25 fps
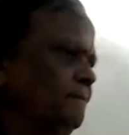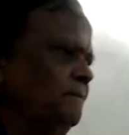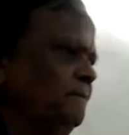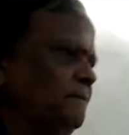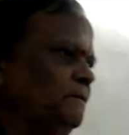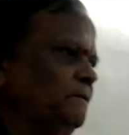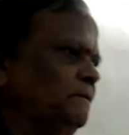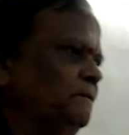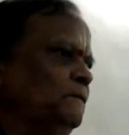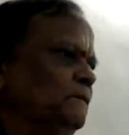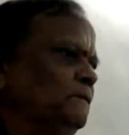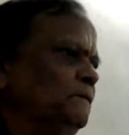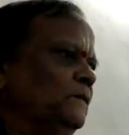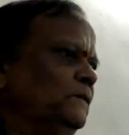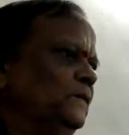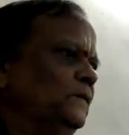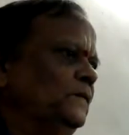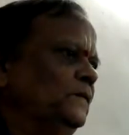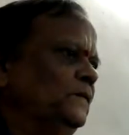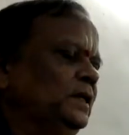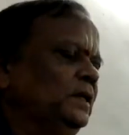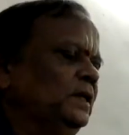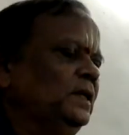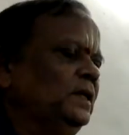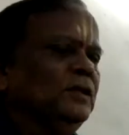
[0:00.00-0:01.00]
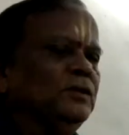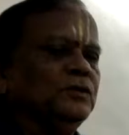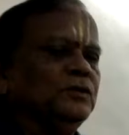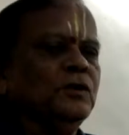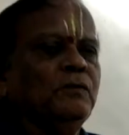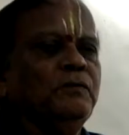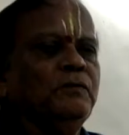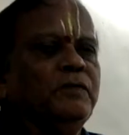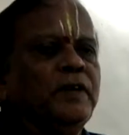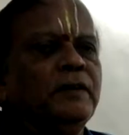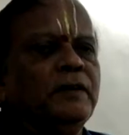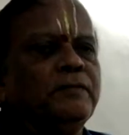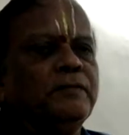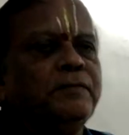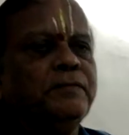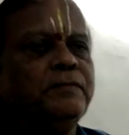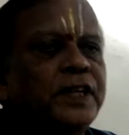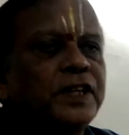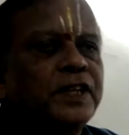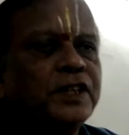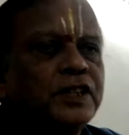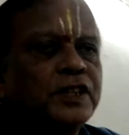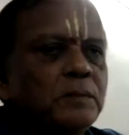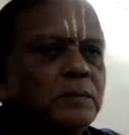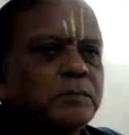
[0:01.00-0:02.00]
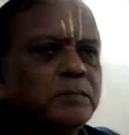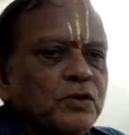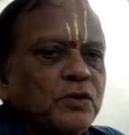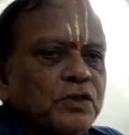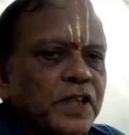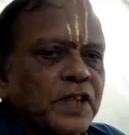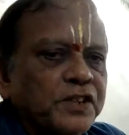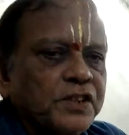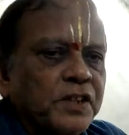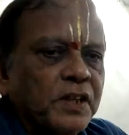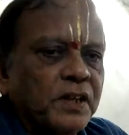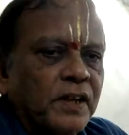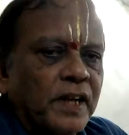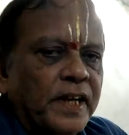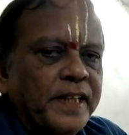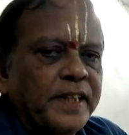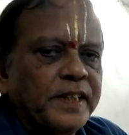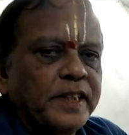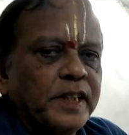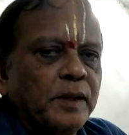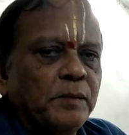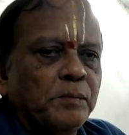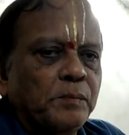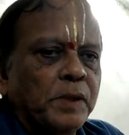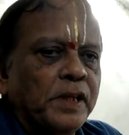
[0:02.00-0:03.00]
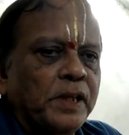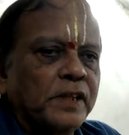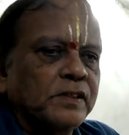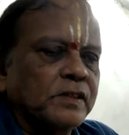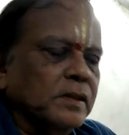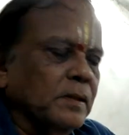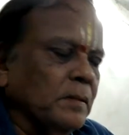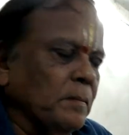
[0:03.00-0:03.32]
So we have finished up to section 19, please.